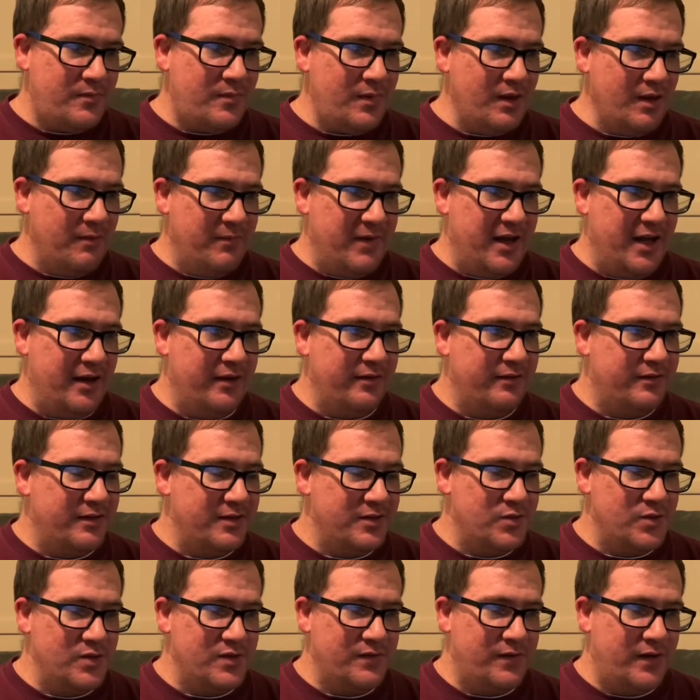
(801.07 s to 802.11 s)
Man, this
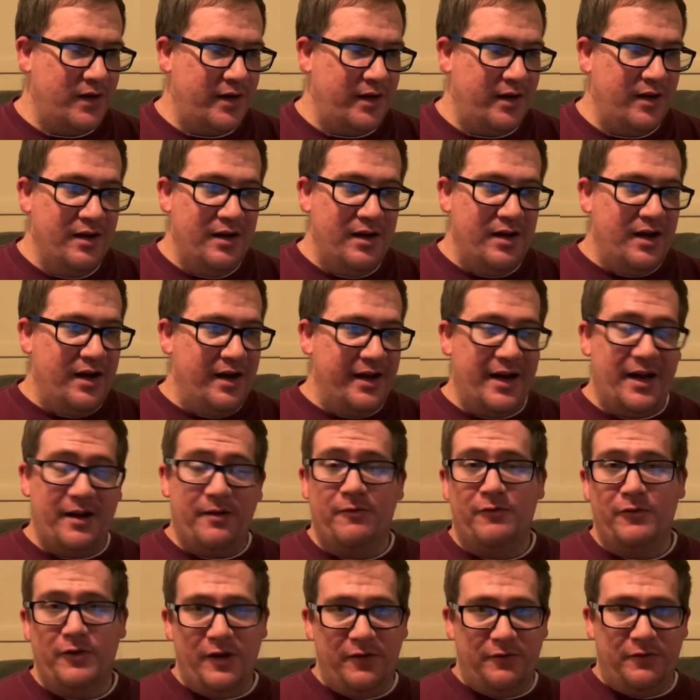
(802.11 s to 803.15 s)
was fun. Again,
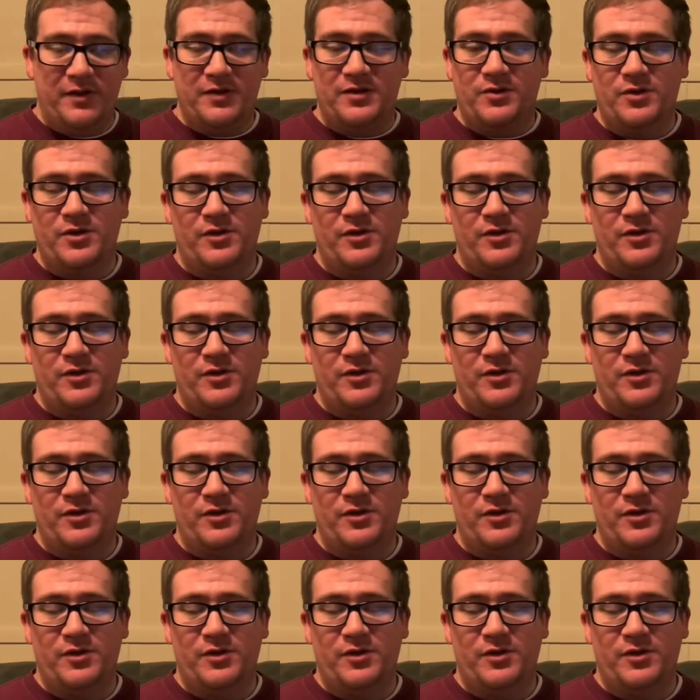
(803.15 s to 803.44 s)
if this was